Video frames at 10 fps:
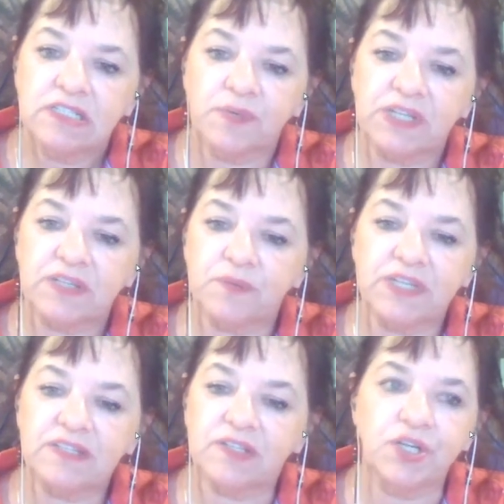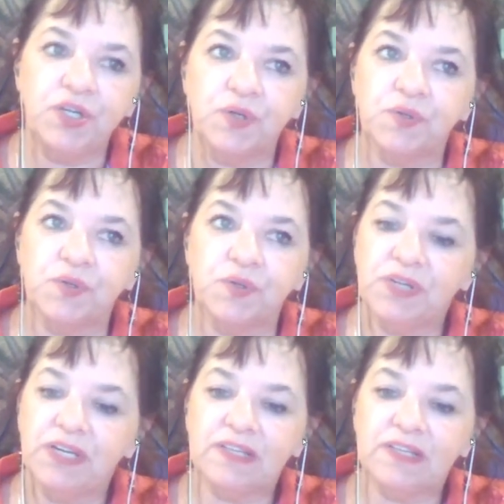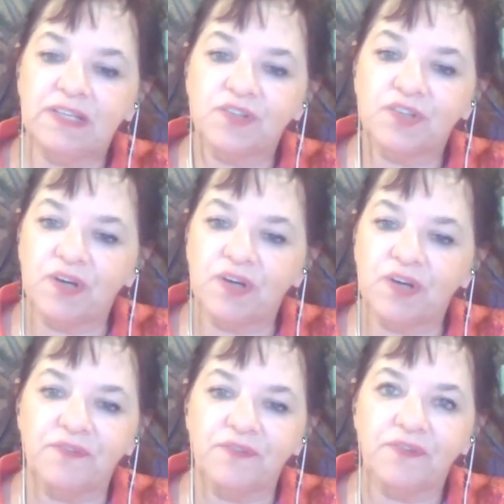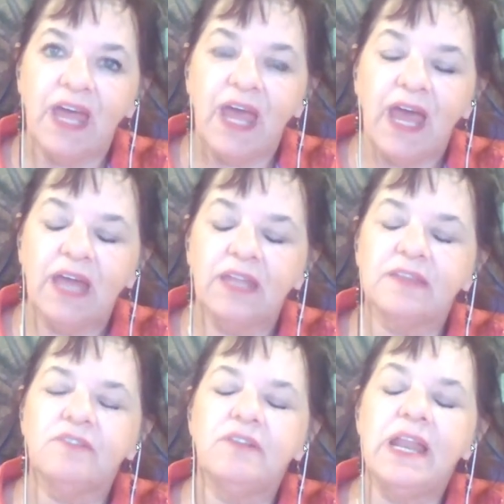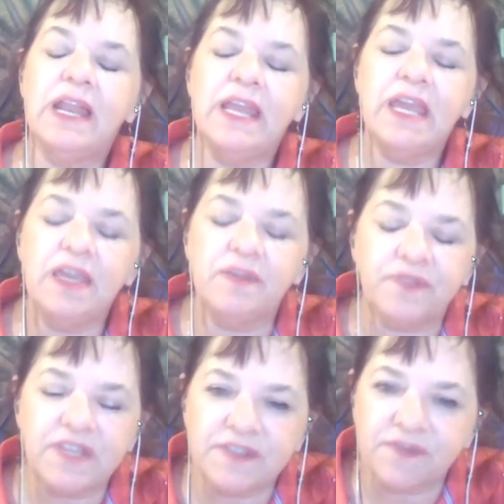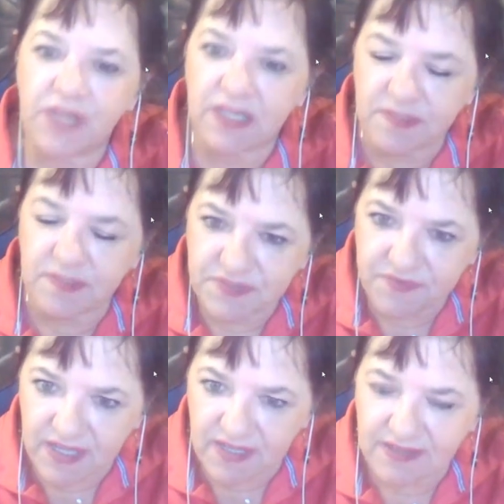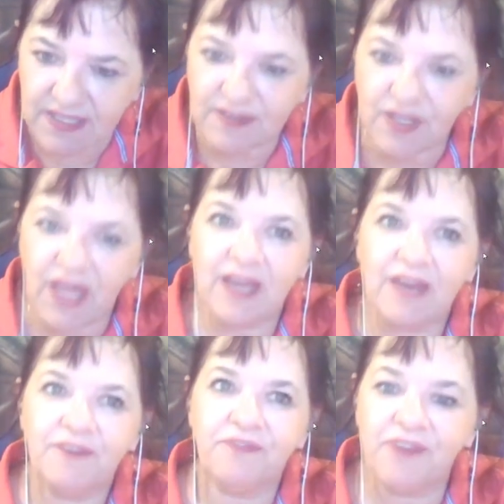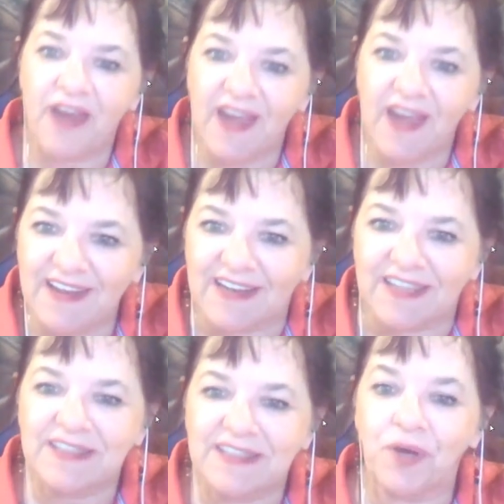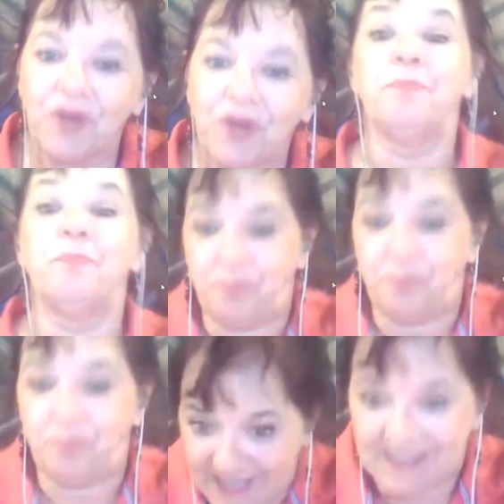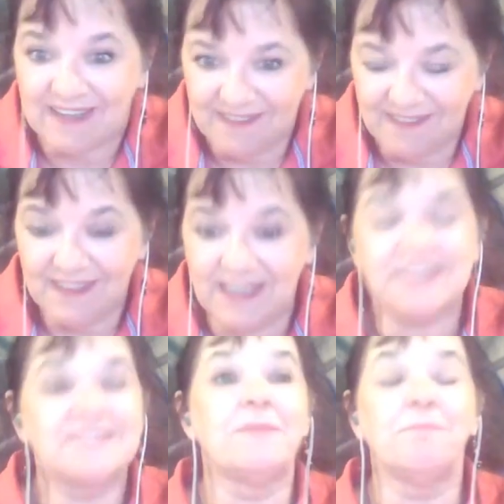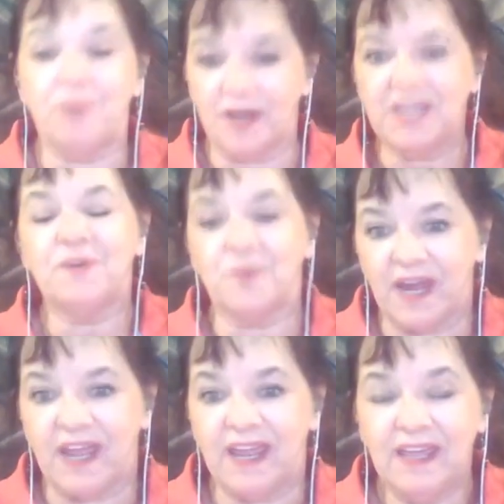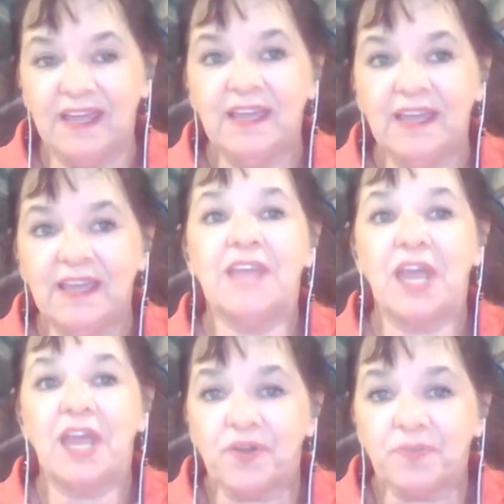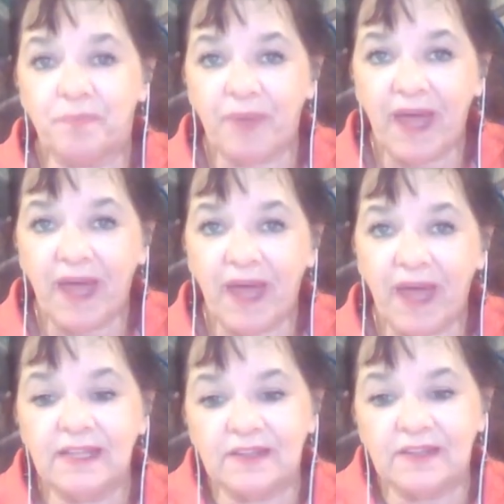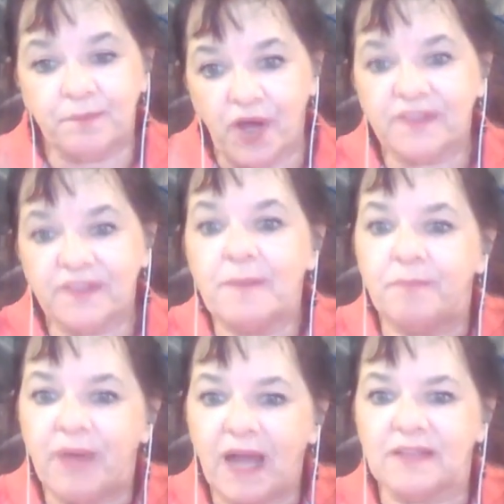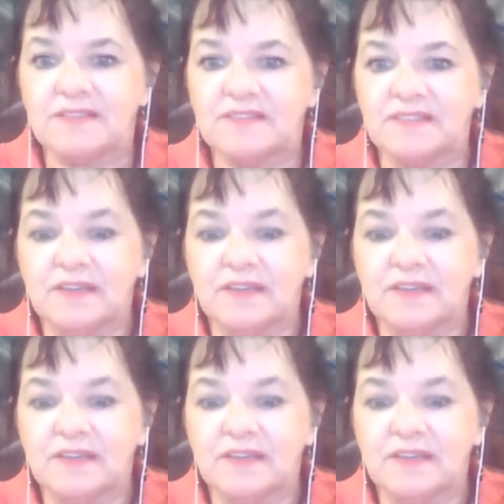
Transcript: With glue, it can't come off. And the relief these victims felt that finally they got back in a symbolic way. They got back and it brought them balance.